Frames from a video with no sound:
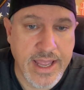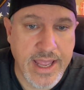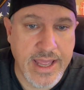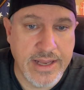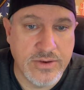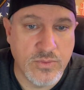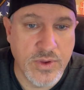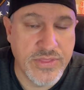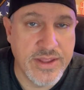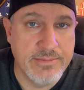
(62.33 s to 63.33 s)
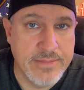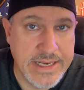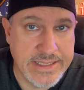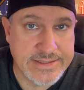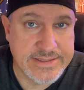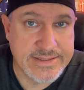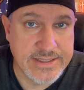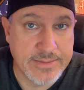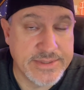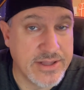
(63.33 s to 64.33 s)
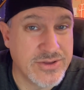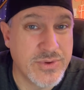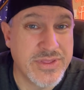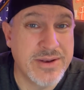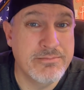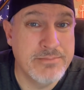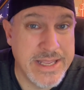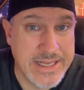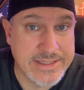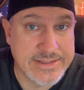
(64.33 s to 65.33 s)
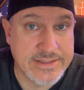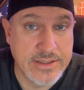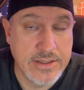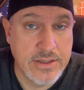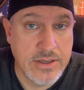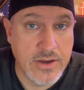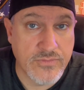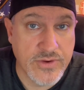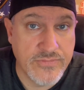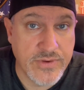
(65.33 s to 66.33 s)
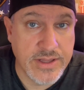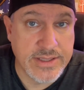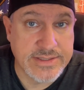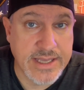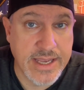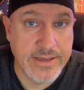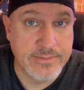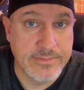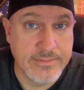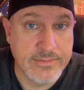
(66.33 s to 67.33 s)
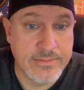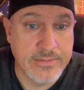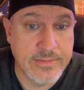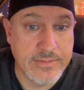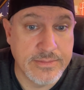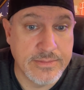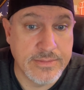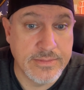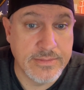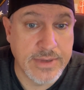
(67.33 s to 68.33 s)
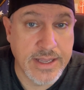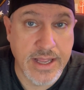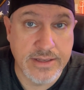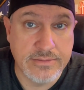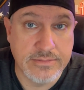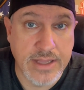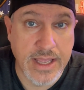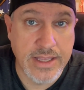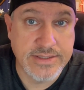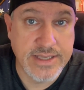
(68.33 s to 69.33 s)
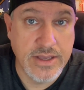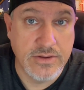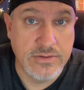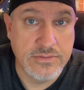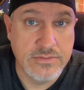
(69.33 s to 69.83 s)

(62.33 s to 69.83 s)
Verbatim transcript: And within minutes, I'm telling you, within minutes of refunding this item, I got a sale.